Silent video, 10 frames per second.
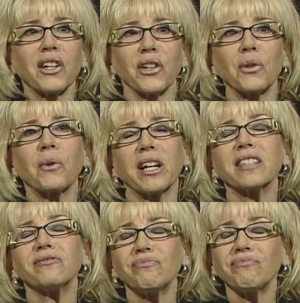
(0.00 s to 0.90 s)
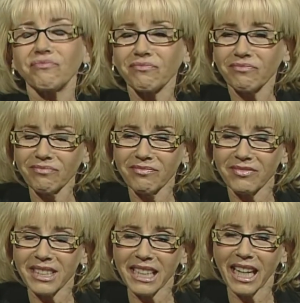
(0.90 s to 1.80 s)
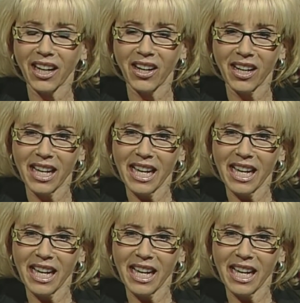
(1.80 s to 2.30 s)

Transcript: the color run. Okay. Yeah.